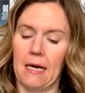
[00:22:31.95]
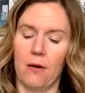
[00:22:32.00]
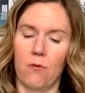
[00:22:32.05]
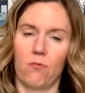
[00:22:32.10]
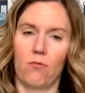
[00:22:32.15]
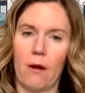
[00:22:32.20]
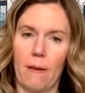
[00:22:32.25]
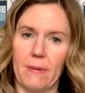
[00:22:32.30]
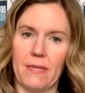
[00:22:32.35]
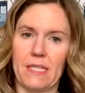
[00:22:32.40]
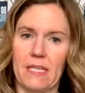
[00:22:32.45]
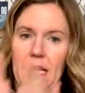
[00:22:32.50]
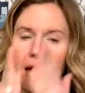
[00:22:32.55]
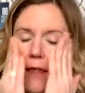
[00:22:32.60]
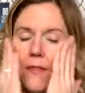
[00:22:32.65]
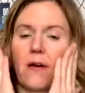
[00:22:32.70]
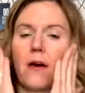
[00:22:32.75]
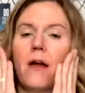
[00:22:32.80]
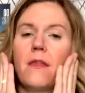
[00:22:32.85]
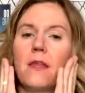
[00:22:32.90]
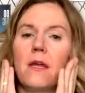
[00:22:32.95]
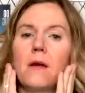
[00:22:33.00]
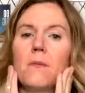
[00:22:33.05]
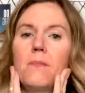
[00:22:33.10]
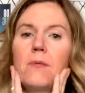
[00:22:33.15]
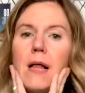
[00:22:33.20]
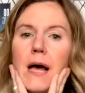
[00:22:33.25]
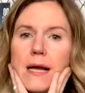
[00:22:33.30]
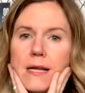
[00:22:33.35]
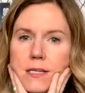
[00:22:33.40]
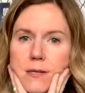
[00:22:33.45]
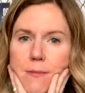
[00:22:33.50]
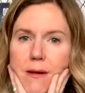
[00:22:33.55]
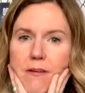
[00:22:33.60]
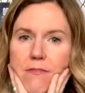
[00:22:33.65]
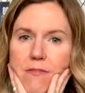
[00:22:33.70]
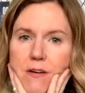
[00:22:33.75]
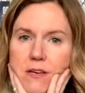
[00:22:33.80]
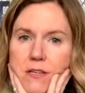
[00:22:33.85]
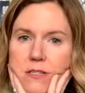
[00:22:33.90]
rub it together, and then apply it to my
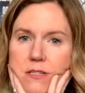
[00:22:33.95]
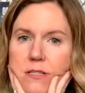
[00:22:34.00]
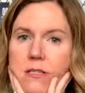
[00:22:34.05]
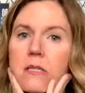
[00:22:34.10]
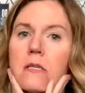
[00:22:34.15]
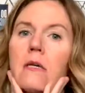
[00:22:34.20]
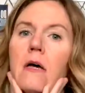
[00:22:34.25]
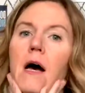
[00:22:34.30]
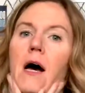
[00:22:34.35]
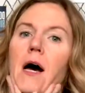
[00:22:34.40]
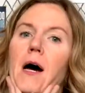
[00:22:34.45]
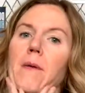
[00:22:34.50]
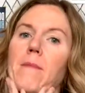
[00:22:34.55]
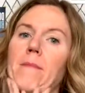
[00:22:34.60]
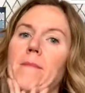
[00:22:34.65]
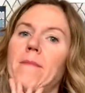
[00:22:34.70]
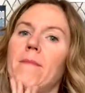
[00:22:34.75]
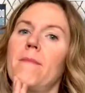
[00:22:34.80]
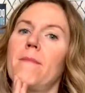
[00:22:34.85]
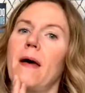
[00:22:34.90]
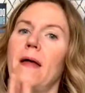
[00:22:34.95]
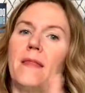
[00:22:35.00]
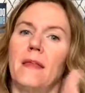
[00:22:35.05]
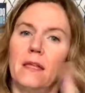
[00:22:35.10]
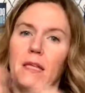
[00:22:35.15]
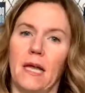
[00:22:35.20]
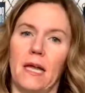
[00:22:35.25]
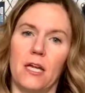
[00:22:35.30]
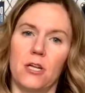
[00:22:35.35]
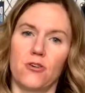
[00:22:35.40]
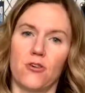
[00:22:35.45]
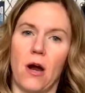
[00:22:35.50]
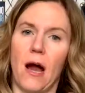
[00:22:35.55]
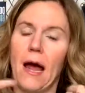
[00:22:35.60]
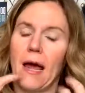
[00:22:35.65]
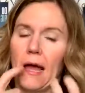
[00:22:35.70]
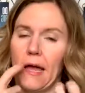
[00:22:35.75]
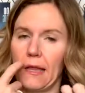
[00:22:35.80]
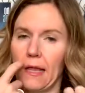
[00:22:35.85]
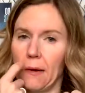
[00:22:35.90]
face. And then let it
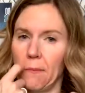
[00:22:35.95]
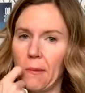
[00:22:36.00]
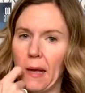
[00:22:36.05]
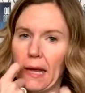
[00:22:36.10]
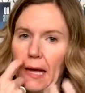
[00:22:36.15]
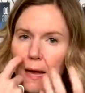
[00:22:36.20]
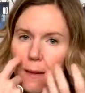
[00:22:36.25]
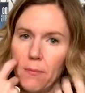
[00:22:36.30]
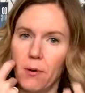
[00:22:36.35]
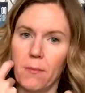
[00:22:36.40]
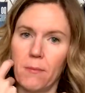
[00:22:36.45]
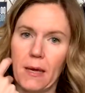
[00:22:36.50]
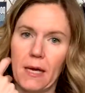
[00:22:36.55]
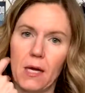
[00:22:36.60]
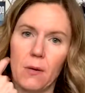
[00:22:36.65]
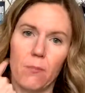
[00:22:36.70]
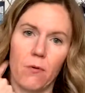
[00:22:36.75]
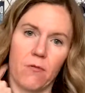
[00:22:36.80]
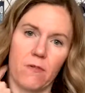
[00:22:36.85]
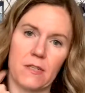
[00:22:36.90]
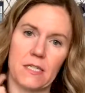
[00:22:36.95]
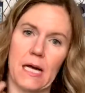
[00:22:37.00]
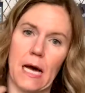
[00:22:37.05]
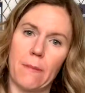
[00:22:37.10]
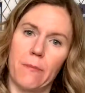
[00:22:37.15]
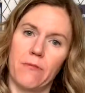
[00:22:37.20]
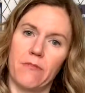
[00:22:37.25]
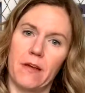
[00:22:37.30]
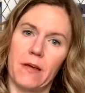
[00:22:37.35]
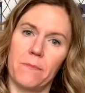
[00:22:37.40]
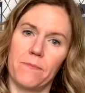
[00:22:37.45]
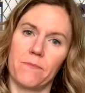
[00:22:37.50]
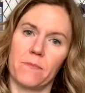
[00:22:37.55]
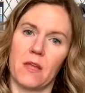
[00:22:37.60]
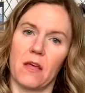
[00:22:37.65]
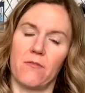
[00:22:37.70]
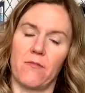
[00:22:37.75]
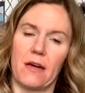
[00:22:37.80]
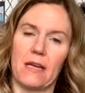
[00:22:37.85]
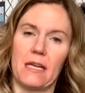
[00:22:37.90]
dry, and then I put makeup over top of it
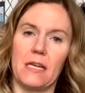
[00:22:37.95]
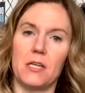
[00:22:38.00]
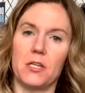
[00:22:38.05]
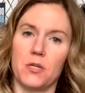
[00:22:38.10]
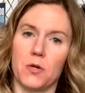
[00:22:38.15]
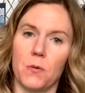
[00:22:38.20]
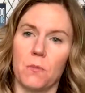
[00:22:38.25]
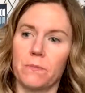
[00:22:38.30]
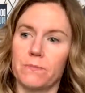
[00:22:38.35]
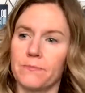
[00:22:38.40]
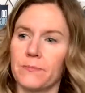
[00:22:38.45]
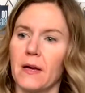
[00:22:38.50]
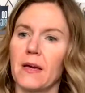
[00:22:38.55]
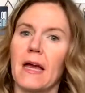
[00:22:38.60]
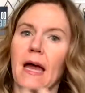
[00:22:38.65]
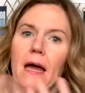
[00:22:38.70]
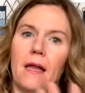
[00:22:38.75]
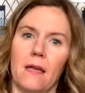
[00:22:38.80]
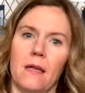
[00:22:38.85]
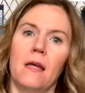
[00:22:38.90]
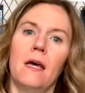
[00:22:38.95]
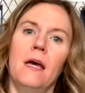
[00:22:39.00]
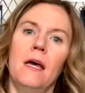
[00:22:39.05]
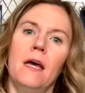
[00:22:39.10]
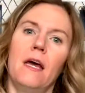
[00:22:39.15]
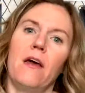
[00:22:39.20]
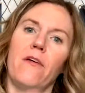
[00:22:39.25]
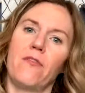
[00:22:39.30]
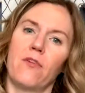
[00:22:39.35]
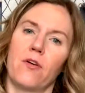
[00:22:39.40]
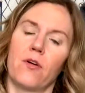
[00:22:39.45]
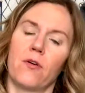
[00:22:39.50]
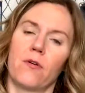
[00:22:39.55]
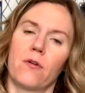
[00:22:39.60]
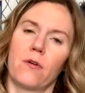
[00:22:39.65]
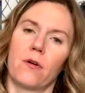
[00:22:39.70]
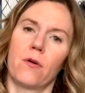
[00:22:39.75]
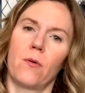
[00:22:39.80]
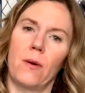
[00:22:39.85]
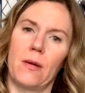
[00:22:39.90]
if I need to. Again, if you're
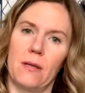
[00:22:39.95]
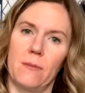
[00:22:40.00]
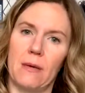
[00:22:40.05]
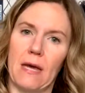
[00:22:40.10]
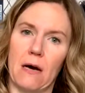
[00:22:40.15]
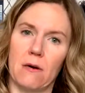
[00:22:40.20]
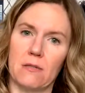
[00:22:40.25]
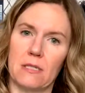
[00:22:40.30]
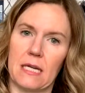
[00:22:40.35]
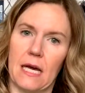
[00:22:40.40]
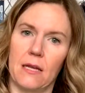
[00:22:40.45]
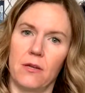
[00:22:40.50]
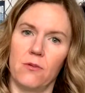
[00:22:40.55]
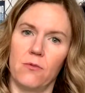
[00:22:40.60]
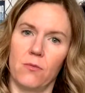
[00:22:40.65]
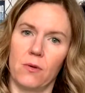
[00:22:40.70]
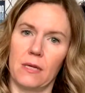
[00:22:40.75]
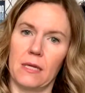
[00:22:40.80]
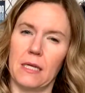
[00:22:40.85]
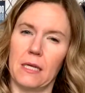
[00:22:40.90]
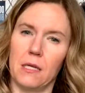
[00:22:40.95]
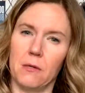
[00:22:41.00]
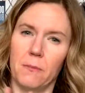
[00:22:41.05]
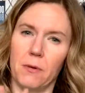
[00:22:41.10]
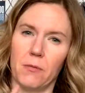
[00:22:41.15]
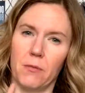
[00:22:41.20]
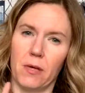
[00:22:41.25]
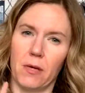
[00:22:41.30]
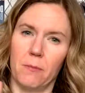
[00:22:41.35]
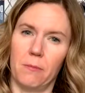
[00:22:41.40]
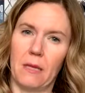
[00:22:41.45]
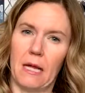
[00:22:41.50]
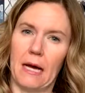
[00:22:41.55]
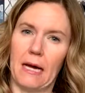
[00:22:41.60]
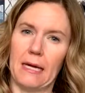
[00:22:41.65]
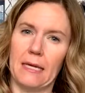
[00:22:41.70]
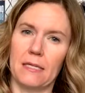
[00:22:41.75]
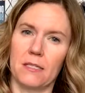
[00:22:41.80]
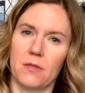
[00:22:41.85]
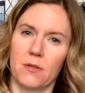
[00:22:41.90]
going to be outside, you really need to be
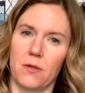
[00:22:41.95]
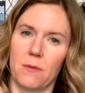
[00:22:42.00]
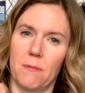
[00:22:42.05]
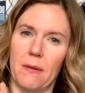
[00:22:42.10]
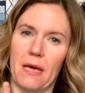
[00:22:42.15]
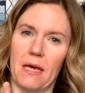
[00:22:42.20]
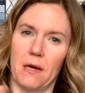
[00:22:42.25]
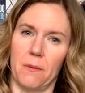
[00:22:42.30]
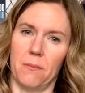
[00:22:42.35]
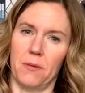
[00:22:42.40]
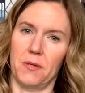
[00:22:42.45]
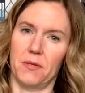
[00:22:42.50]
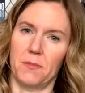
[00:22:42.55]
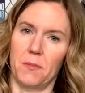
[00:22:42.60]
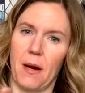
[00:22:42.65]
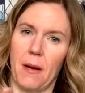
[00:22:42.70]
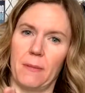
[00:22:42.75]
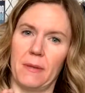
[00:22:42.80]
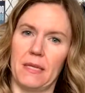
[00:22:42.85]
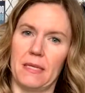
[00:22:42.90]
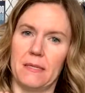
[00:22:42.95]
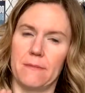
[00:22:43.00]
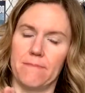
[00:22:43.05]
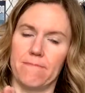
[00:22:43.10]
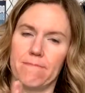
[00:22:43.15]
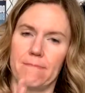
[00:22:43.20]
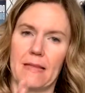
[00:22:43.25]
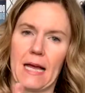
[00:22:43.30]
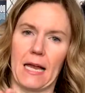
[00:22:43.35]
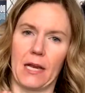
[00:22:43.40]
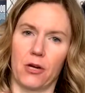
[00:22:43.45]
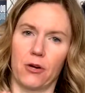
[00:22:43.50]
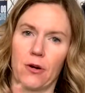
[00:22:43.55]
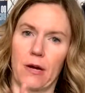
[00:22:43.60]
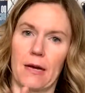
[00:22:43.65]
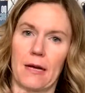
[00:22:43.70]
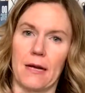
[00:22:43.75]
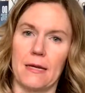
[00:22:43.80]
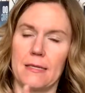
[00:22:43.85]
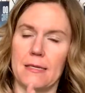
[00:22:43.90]
reapplying, so the makeup is probably not a
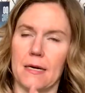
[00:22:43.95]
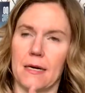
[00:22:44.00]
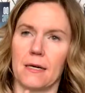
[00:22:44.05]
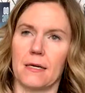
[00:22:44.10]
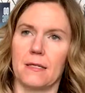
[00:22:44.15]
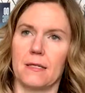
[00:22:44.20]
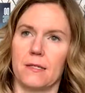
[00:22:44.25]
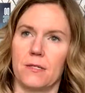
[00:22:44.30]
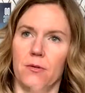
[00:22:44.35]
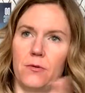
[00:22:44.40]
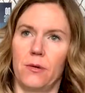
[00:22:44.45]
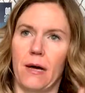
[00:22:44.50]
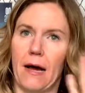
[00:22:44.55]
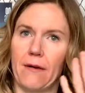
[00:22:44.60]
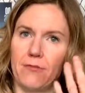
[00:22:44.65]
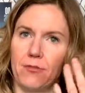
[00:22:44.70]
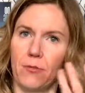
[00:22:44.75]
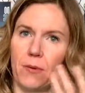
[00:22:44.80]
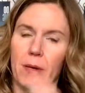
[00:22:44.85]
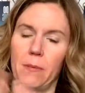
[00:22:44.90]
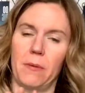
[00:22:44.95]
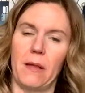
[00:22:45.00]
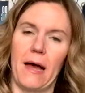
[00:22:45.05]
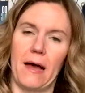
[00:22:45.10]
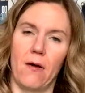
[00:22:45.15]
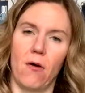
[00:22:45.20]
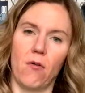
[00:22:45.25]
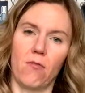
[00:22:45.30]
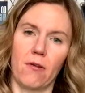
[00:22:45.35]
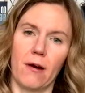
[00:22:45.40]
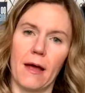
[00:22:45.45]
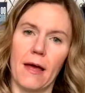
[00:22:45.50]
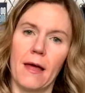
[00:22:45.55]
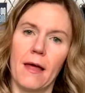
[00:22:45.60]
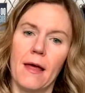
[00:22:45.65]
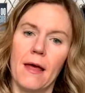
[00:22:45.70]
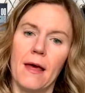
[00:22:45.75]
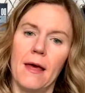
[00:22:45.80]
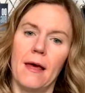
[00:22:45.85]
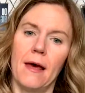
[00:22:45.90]
great idea because you'll have to reapply over it.
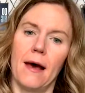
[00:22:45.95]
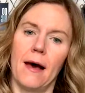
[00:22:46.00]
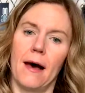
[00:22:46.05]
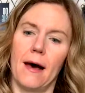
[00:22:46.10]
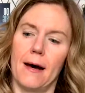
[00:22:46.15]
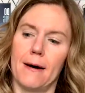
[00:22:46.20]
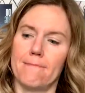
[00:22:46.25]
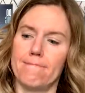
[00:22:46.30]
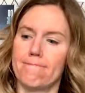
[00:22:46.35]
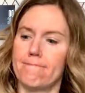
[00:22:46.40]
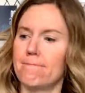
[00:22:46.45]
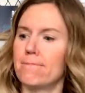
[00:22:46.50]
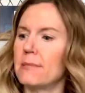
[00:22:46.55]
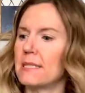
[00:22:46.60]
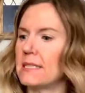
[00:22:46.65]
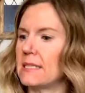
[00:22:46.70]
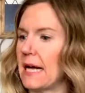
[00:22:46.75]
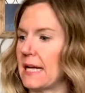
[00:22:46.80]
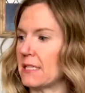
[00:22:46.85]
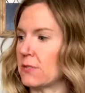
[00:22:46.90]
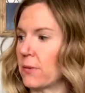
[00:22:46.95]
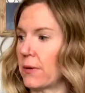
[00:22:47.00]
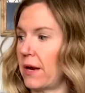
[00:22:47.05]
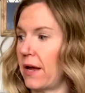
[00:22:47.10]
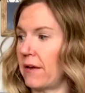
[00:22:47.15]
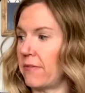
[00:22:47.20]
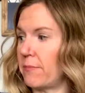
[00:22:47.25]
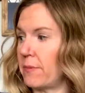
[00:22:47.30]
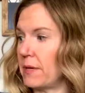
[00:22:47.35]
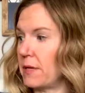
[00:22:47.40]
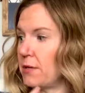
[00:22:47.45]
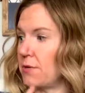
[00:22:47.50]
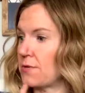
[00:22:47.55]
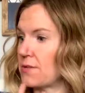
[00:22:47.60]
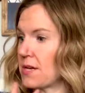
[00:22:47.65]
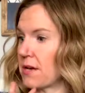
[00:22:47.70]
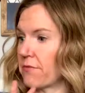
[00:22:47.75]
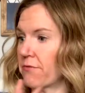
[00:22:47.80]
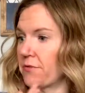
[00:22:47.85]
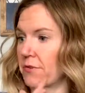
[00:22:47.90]
But that's what I've been
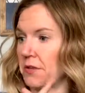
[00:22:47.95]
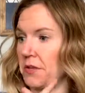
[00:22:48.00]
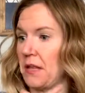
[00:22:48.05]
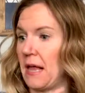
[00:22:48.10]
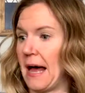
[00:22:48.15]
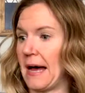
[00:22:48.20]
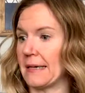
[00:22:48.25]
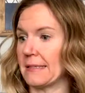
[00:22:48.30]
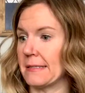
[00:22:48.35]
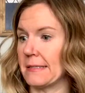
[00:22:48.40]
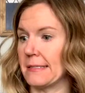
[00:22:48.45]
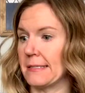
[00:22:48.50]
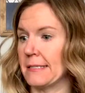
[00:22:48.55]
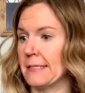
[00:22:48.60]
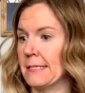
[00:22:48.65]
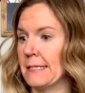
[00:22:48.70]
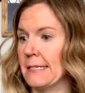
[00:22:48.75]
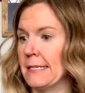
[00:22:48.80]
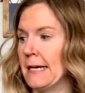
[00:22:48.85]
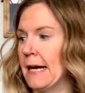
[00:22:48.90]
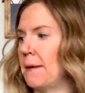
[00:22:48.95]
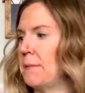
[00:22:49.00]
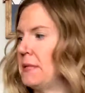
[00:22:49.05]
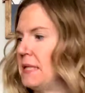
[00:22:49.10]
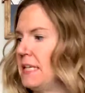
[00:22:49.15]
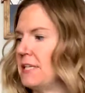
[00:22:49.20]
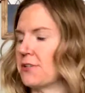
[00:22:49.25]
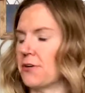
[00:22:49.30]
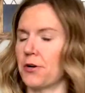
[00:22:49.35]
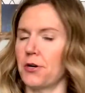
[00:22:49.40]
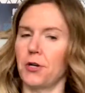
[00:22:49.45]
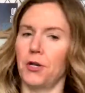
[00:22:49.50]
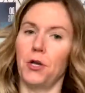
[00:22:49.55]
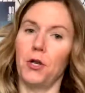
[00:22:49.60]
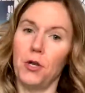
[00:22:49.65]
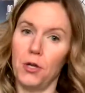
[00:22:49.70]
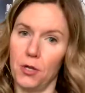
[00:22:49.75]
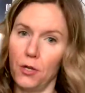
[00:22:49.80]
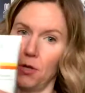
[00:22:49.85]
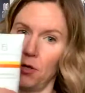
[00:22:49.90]
using for the last, these are
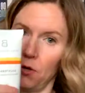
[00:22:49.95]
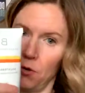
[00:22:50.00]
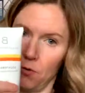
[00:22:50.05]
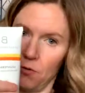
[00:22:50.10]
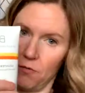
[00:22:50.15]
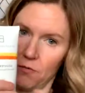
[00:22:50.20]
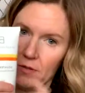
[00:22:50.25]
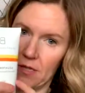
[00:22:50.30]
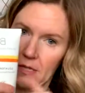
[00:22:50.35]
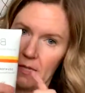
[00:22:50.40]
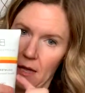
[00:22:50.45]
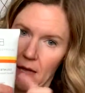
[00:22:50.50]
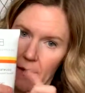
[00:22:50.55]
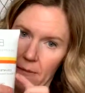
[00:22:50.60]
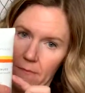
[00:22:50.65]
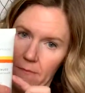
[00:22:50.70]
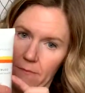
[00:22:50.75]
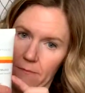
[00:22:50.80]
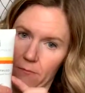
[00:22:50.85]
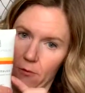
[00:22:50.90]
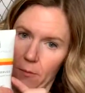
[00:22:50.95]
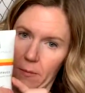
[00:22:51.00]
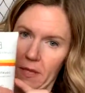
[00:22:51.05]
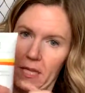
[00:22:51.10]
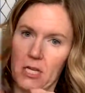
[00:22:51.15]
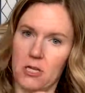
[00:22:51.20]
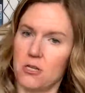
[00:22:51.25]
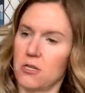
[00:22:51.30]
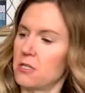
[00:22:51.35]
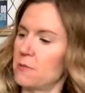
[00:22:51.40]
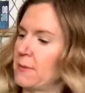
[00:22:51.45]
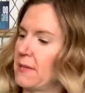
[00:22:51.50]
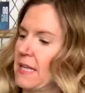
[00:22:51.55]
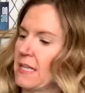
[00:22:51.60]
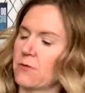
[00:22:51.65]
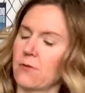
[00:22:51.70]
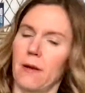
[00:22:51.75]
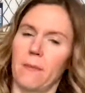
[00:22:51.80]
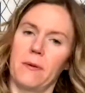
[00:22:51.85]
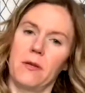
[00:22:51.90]
new formulations, but
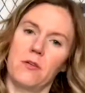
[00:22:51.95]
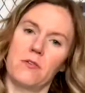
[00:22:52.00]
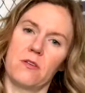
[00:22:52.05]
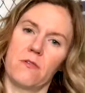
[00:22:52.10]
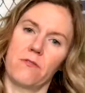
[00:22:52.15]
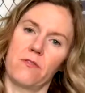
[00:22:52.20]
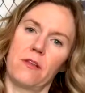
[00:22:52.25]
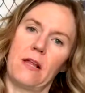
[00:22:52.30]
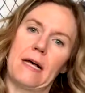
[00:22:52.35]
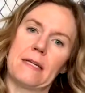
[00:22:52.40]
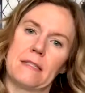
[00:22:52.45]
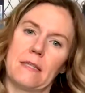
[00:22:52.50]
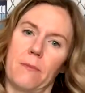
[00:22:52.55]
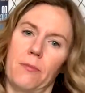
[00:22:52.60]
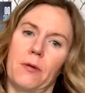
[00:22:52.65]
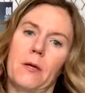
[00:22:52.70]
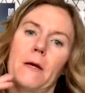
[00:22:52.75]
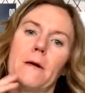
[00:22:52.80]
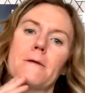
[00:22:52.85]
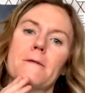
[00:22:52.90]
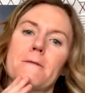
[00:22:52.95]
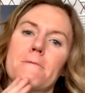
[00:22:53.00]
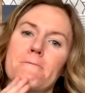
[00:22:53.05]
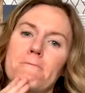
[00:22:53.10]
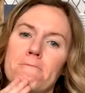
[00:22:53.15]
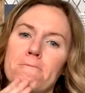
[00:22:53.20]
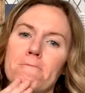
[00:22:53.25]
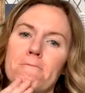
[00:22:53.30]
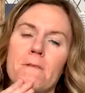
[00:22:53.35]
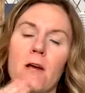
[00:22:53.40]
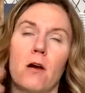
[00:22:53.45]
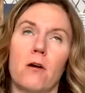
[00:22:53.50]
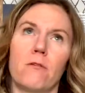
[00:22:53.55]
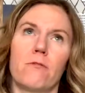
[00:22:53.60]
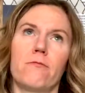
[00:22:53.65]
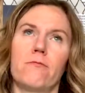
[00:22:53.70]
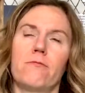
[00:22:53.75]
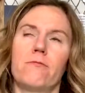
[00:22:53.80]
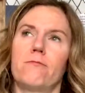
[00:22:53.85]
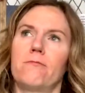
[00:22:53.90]
that's what I've been using for the last couple years, or
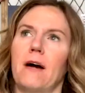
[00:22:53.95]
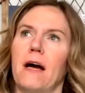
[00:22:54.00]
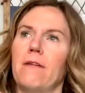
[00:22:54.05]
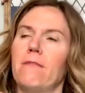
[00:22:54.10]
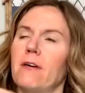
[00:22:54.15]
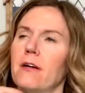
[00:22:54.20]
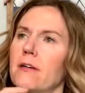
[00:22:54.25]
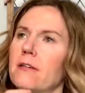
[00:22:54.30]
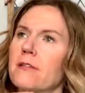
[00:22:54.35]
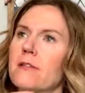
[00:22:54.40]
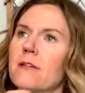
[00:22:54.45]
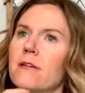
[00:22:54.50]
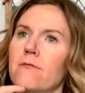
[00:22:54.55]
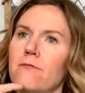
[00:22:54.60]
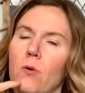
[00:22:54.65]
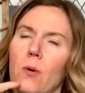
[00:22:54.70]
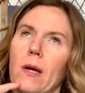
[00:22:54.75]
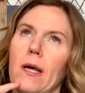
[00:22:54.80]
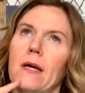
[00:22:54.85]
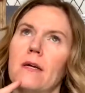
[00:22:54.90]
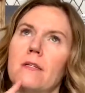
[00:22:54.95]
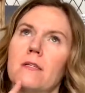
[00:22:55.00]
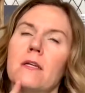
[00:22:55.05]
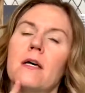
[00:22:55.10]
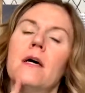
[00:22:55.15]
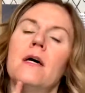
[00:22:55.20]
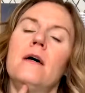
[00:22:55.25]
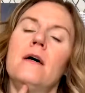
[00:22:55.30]
5 years, 4 years.